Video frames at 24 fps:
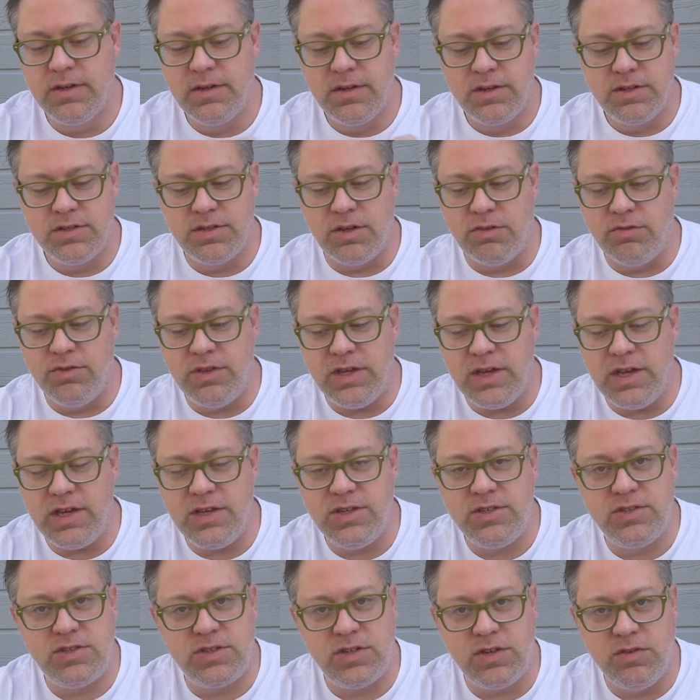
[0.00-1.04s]
So
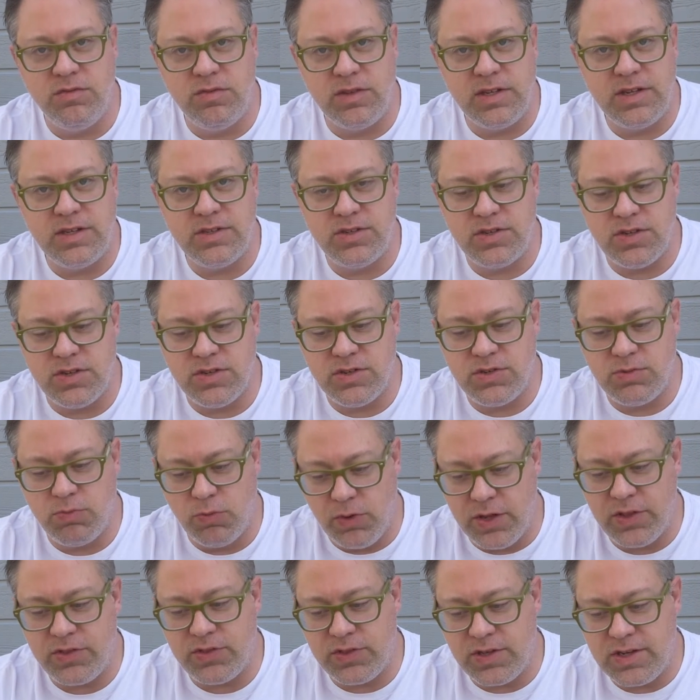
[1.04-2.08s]
these two lenses,
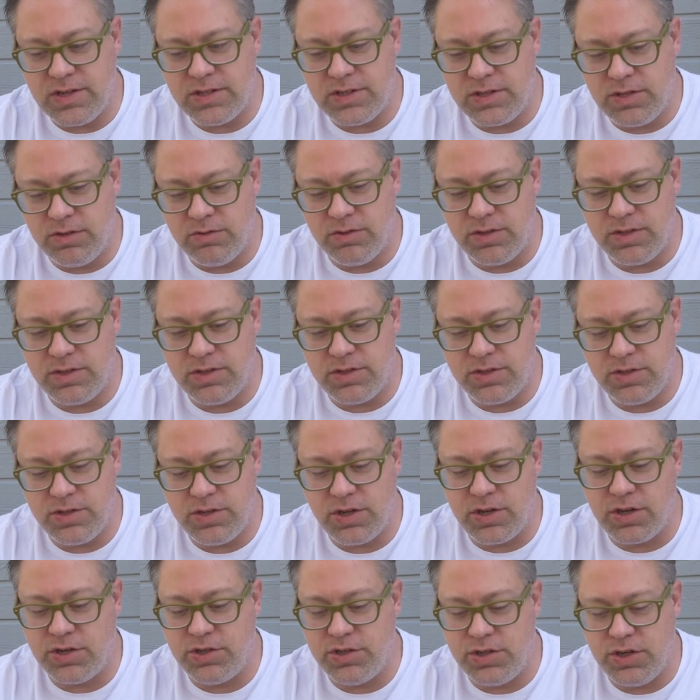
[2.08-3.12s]
with these two lenses, you
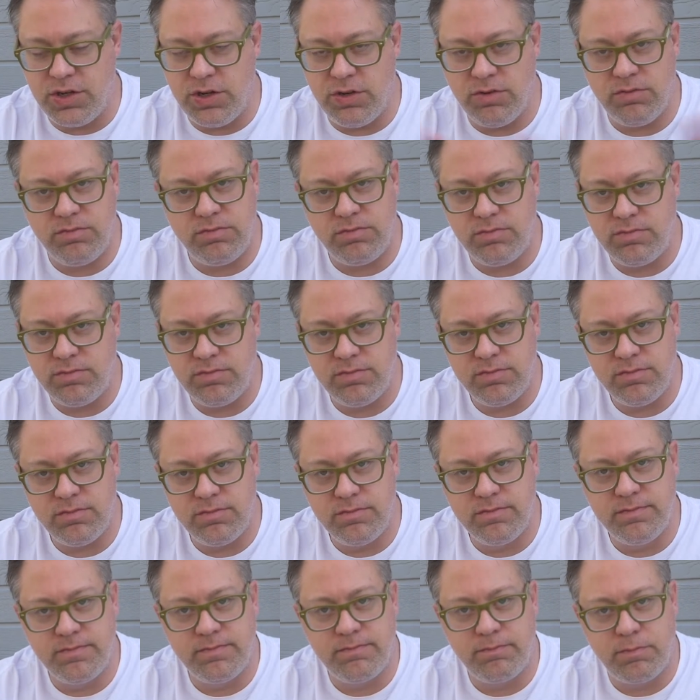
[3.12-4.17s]
could shoot
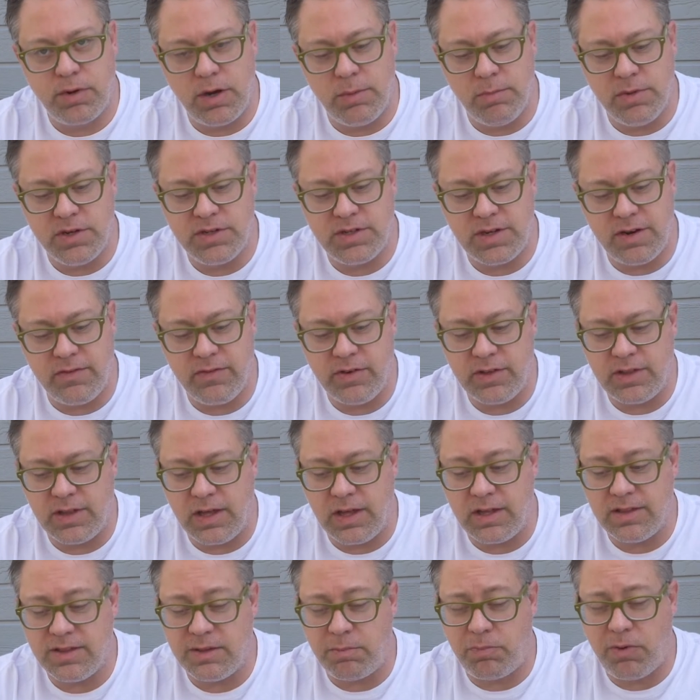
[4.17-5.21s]
pretty much
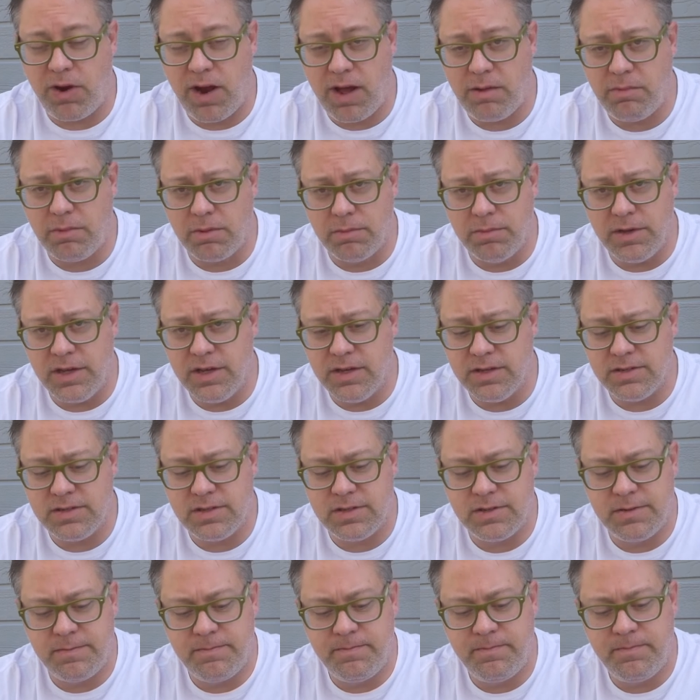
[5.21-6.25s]
everything. The problem
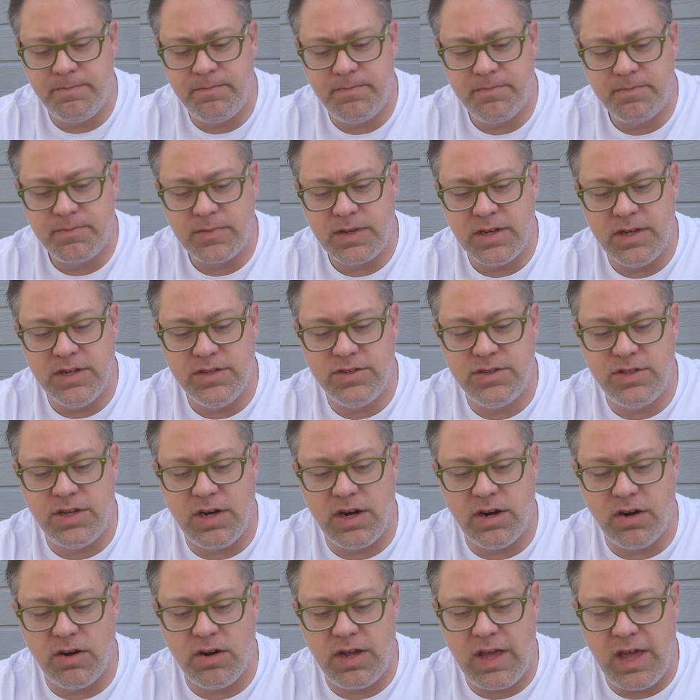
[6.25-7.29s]
is
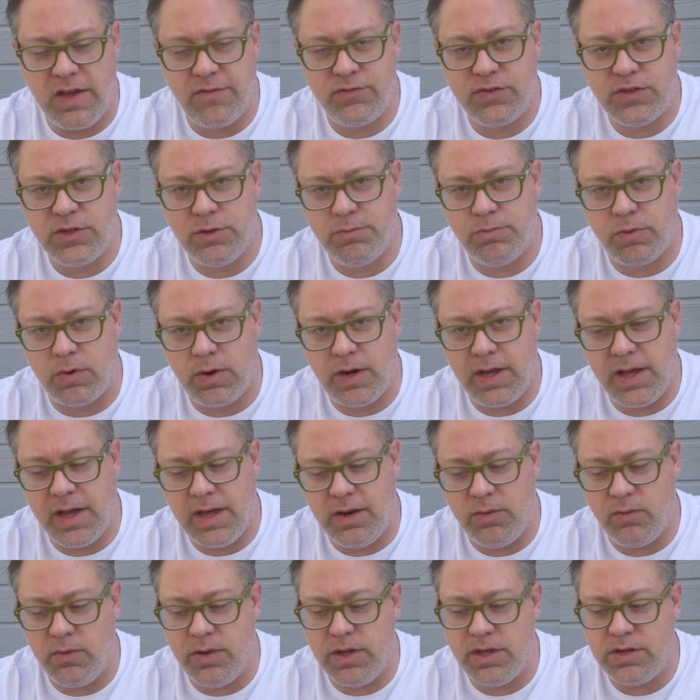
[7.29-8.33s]
they're
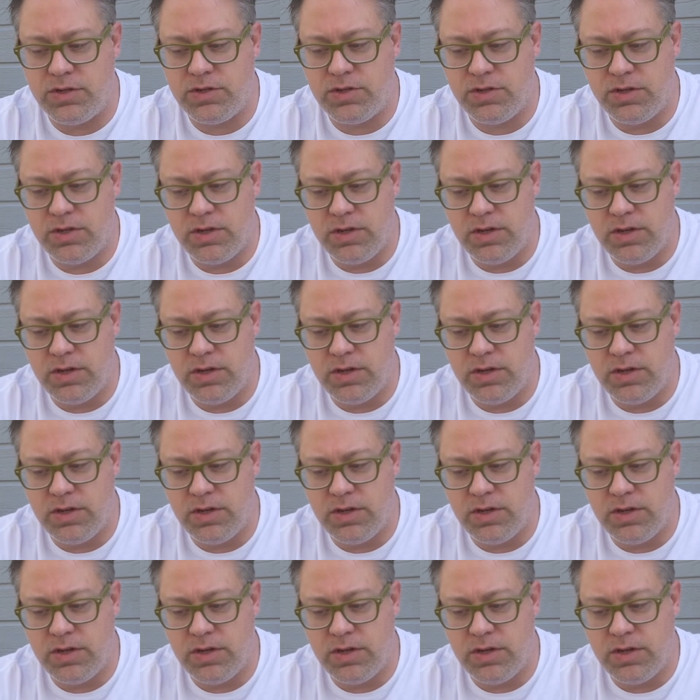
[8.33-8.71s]
f2.8, which